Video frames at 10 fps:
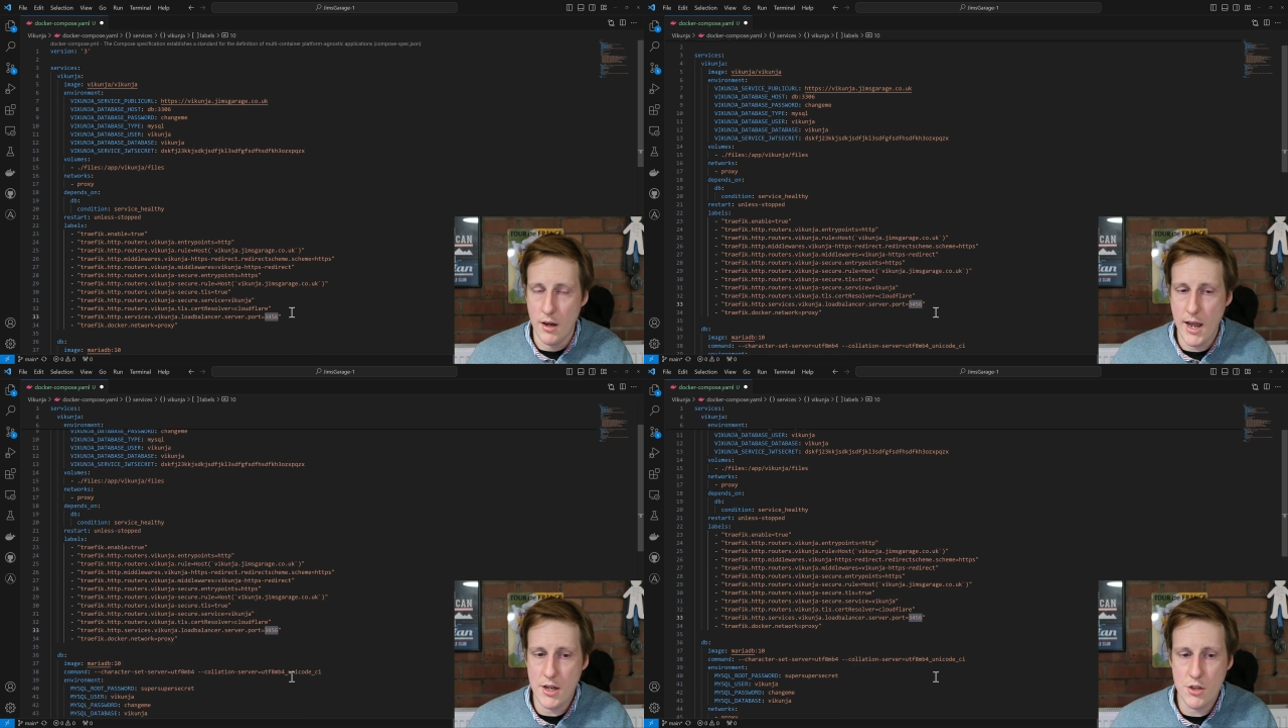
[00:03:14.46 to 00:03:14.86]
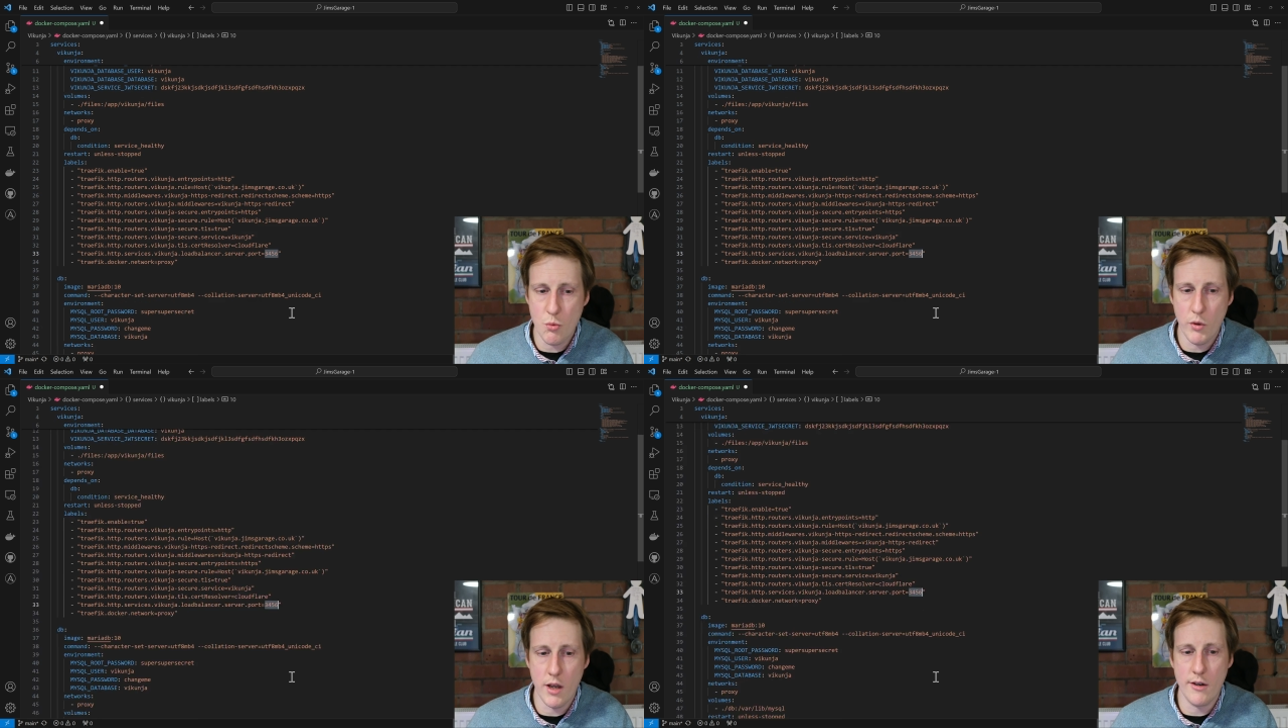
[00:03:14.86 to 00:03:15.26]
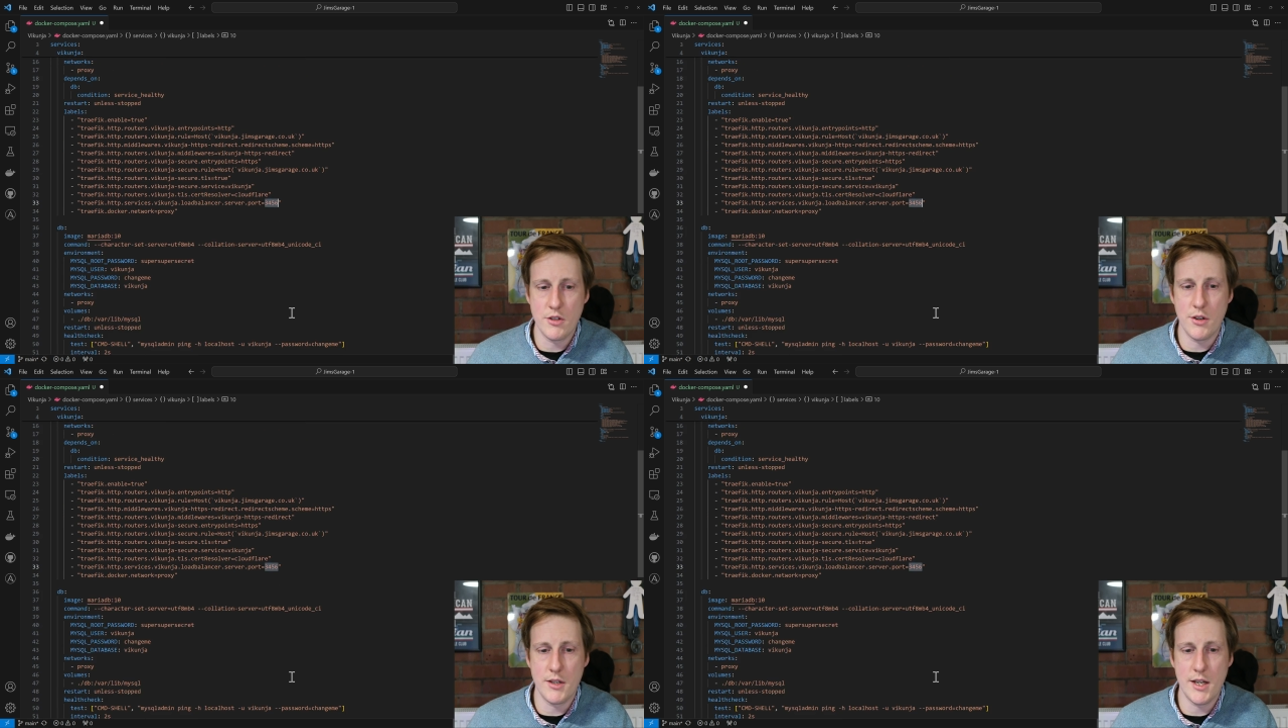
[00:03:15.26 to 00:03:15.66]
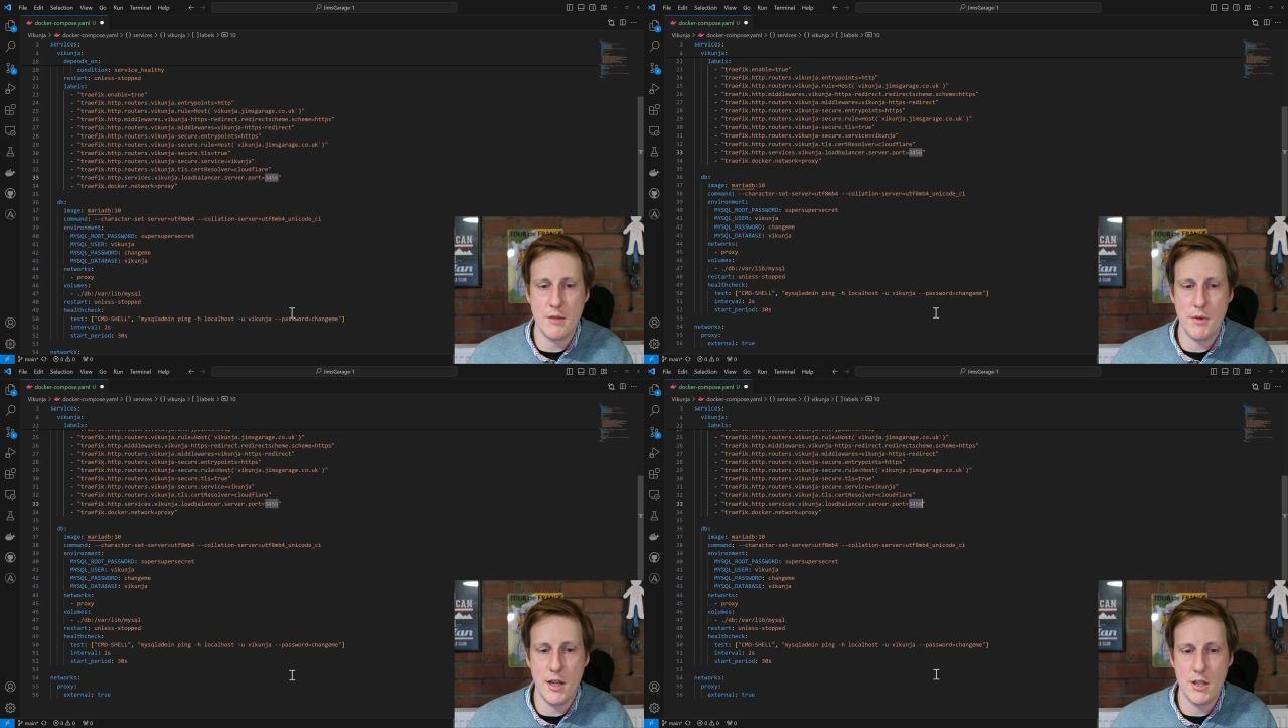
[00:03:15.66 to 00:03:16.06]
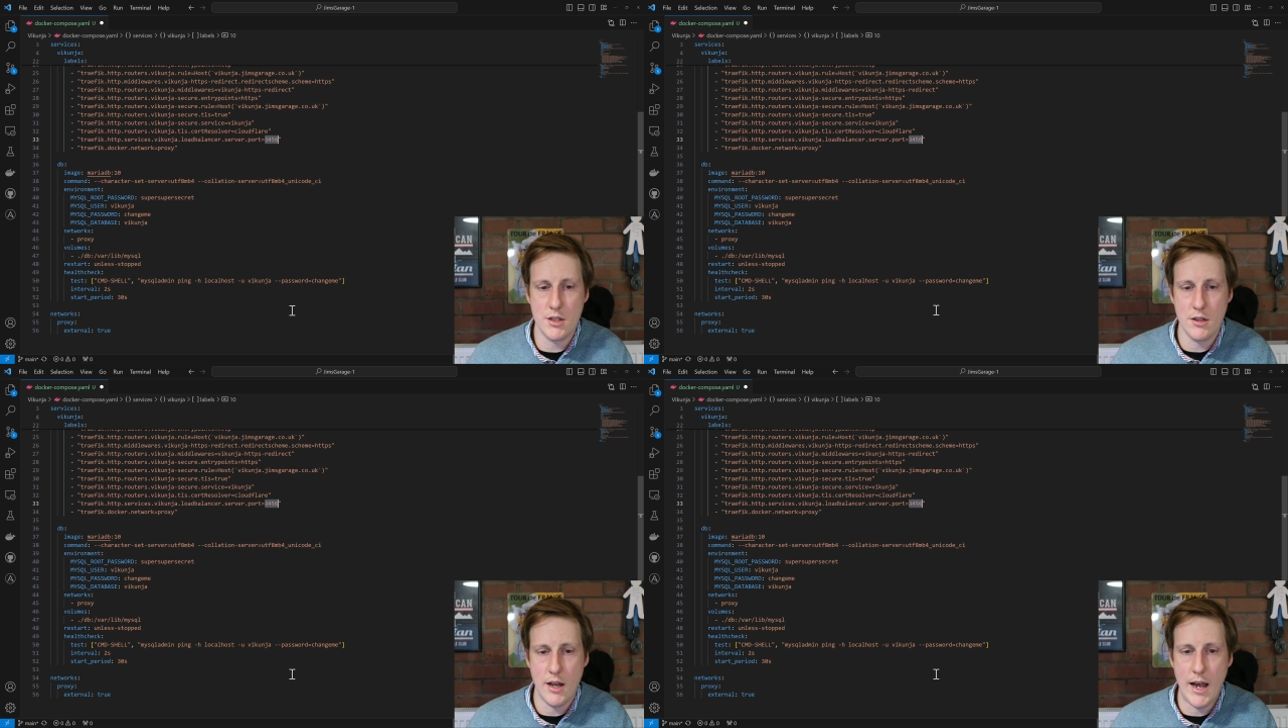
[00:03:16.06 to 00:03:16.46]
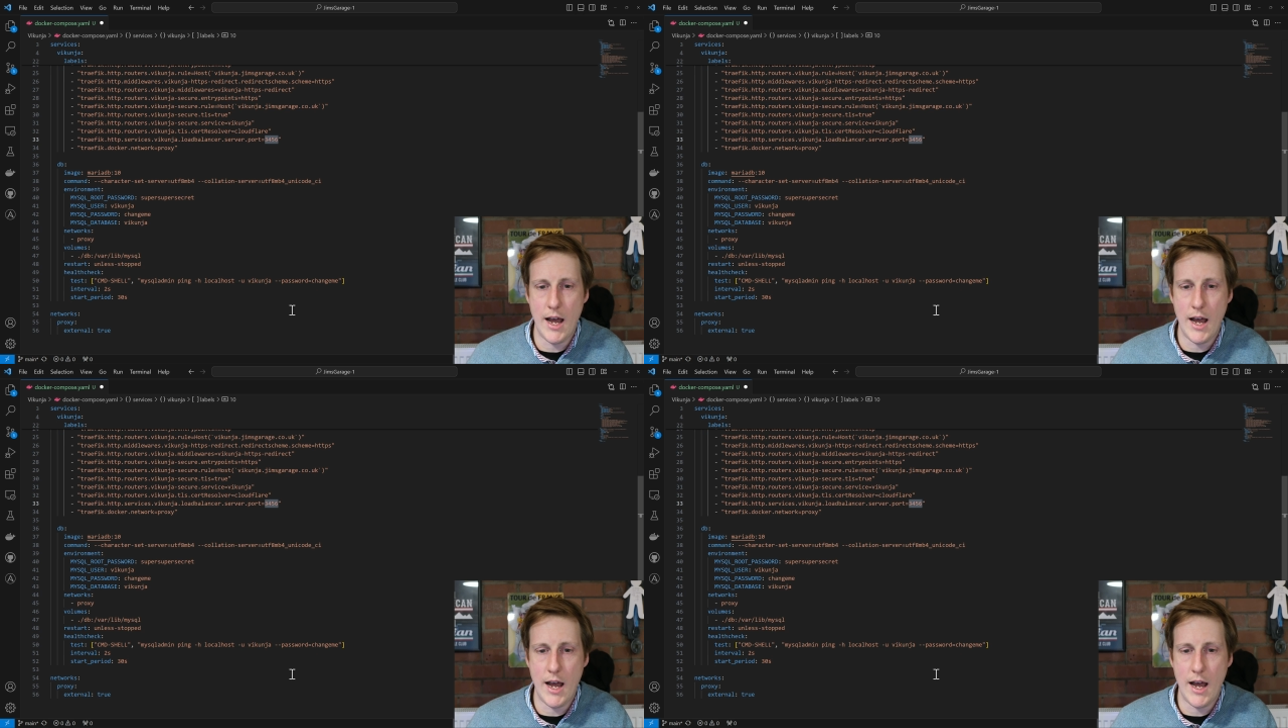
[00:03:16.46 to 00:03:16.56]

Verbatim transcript: Next, we get onto the database,